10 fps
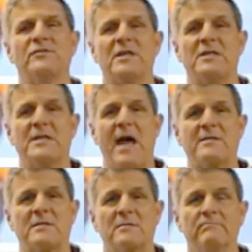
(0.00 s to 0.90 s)
of
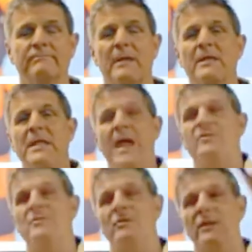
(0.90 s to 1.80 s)
success? The
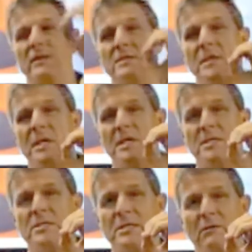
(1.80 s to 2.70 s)
answer is
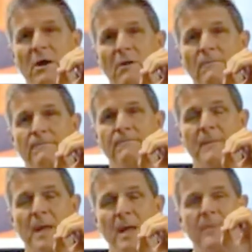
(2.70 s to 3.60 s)
0.
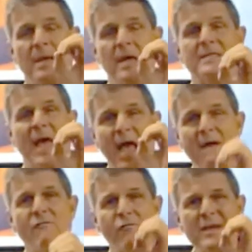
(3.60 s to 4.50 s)
Because
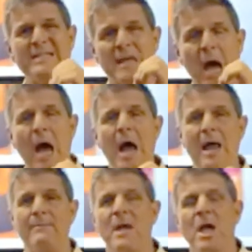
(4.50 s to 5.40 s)
every
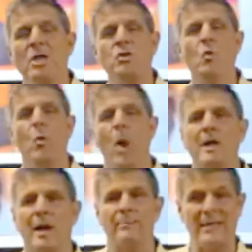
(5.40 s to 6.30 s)
time you
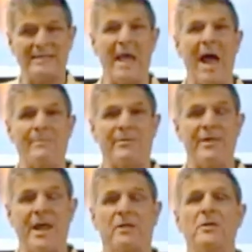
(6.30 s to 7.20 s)
walk up, let's say
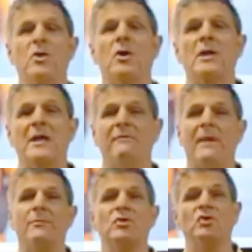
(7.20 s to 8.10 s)
hypothetically you're going to
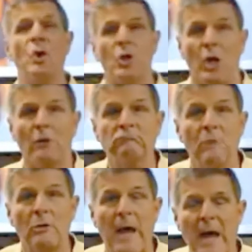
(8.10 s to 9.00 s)
give up sugar,
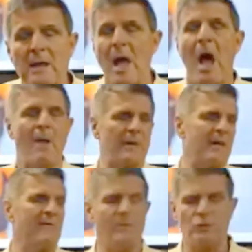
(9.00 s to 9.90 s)
okay? I'm going
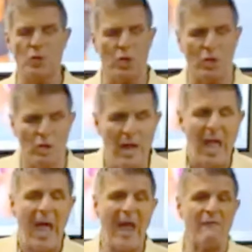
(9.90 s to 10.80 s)
to give up sugar.
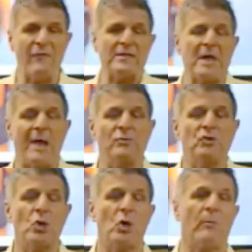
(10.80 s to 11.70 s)
Every time
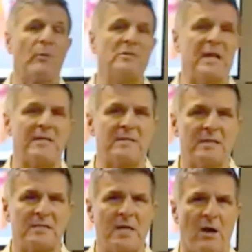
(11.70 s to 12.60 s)
sugar presents
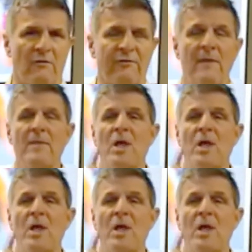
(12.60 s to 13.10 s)
itself,